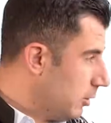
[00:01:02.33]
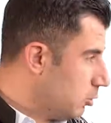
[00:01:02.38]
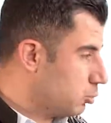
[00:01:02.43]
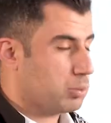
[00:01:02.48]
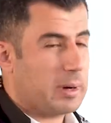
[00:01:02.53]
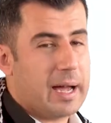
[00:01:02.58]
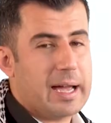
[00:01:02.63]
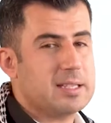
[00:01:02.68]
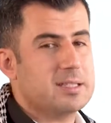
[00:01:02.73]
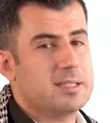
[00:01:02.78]

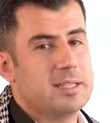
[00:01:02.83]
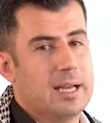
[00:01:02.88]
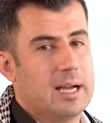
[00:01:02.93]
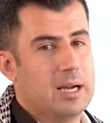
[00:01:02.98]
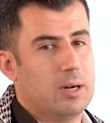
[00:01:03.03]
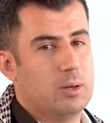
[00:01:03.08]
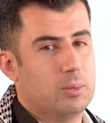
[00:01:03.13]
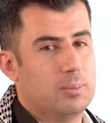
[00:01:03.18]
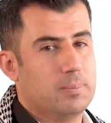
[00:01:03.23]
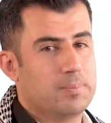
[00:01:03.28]
Right
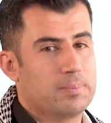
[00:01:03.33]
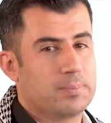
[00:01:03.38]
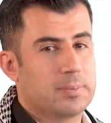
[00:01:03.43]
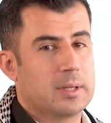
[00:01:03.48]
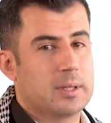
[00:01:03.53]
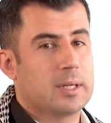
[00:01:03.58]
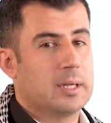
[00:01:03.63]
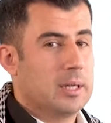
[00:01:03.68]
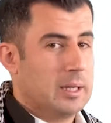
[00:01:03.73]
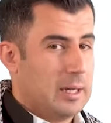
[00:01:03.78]
now,
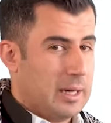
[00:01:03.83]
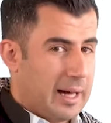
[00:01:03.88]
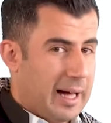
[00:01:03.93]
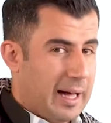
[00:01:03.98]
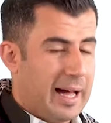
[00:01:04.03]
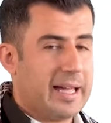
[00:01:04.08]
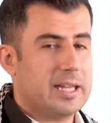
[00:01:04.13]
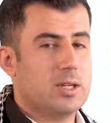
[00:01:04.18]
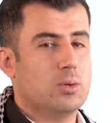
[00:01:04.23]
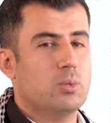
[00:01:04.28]

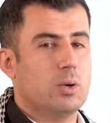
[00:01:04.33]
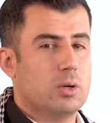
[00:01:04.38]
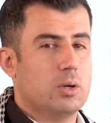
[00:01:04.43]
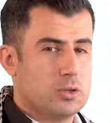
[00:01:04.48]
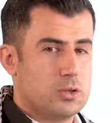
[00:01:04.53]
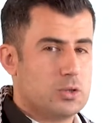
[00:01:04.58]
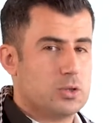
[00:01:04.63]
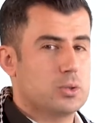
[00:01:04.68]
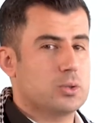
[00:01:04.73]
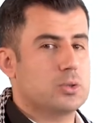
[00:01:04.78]
I
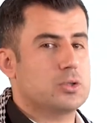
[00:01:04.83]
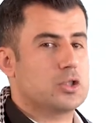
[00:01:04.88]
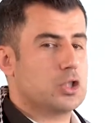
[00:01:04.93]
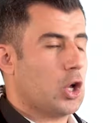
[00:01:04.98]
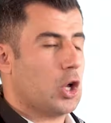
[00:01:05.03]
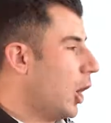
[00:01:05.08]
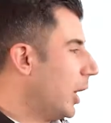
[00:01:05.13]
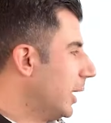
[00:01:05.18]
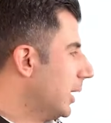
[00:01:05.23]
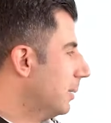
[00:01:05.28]
want to
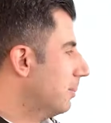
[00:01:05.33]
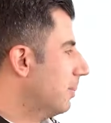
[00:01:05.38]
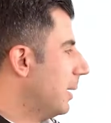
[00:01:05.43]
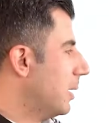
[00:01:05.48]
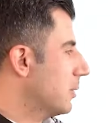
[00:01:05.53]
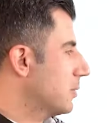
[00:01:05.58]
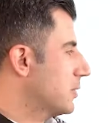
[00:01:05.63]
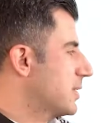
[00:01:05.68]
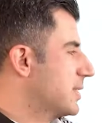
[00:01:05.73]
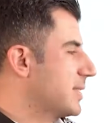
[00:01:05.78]
talk
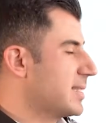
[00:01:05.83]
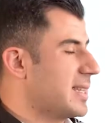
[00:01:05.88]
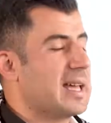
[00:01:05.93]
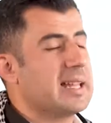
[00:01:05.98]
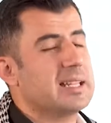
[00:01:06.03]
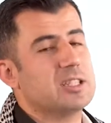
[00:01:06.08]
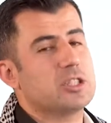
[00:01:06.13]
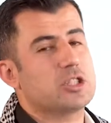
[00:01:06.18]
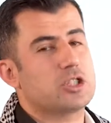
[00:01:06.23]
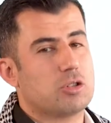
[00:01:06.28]
about
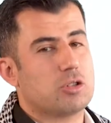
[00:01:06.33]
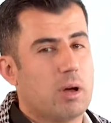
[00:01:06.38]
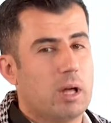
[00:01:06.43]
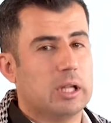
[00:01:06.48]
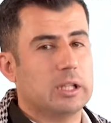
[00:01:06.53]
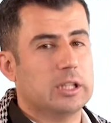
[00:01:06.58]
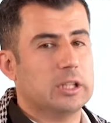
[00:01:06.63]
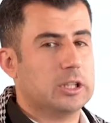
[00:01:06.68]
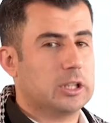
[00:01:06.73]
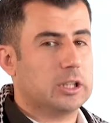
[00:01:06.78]

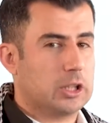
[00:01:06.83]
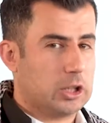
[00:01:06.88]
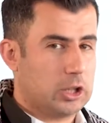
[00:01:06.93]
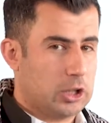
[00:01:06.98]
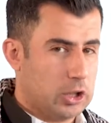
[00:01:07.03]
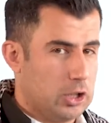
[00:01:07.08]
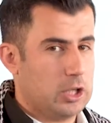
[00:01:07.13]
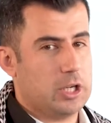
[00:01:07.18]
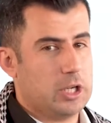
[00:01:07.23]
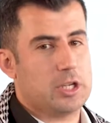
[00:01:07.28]
Central
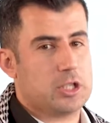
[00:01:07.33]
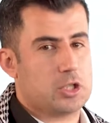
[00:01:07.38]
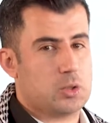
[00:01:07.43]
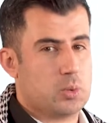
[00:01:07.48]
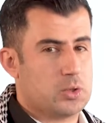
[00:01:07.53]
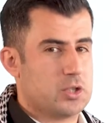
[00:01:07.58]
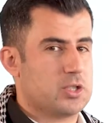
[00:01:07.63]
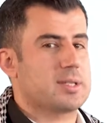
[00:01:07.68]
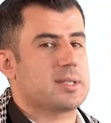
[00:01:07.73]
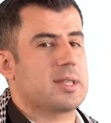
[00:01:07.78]
Kurdish,
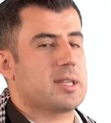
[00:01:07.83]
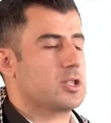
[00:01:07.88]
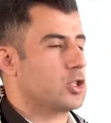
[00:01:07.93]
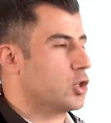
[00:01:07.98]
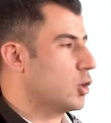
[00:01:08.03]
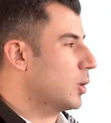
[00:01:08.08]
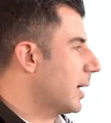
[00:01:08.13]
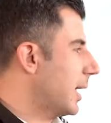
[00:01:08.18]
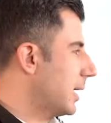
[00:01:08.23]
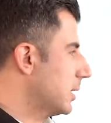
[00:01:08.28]
which is the
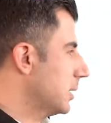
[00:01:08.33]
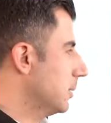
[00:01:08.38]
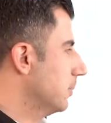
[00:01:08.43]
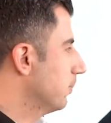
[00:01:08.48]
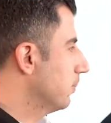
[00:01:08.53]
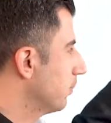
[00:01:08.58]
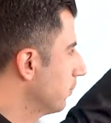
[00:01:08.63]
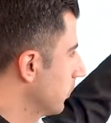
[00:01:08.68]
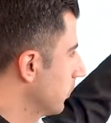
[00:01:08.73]
Sorani.